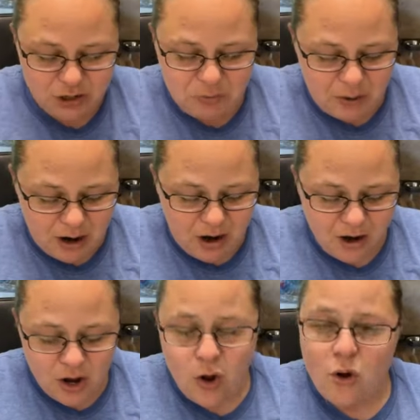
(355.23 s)
good
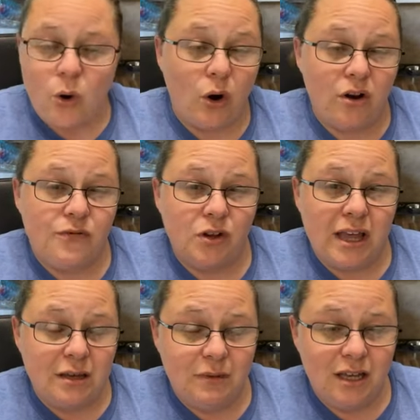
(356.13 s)
bar. Or if you're
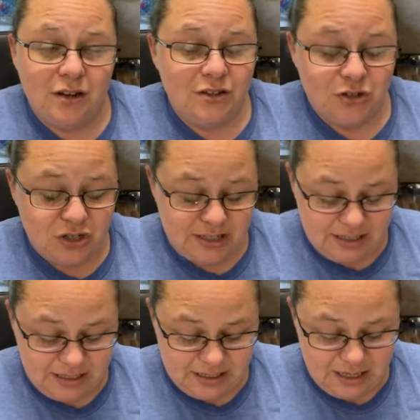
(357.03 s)
like me and you're just a
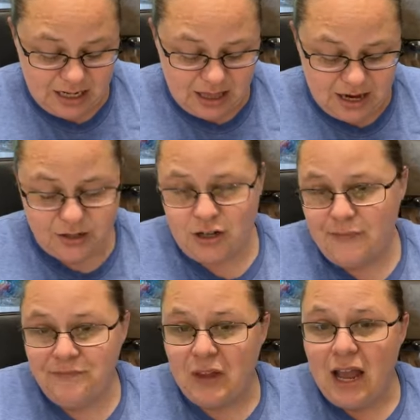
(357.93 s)
Disney
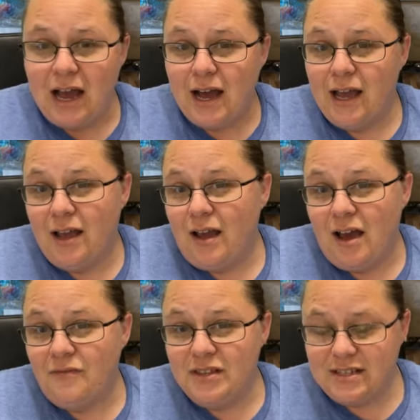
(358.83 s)
collector, I
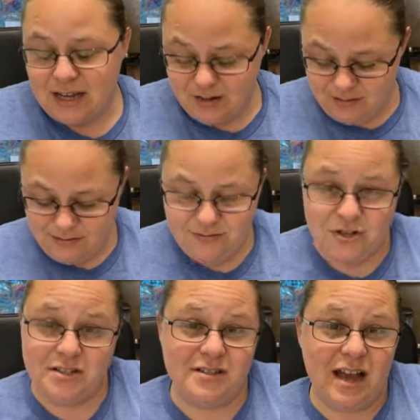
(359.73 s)
have the set
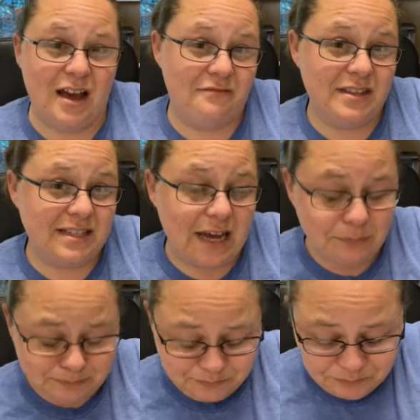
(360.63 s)
just to have the
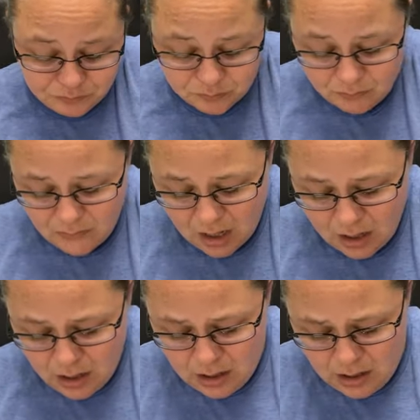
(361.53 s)
set.
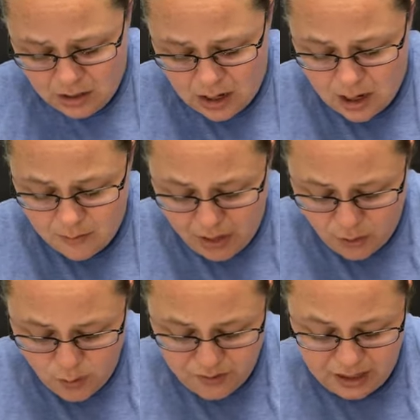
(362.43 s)
Um,
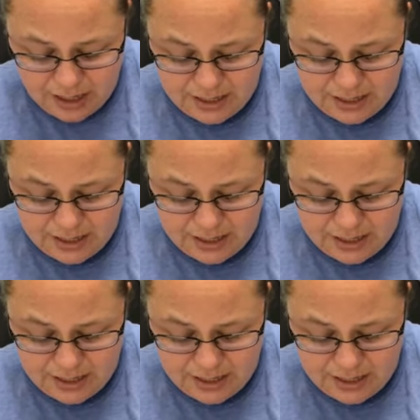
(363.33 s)
the one that I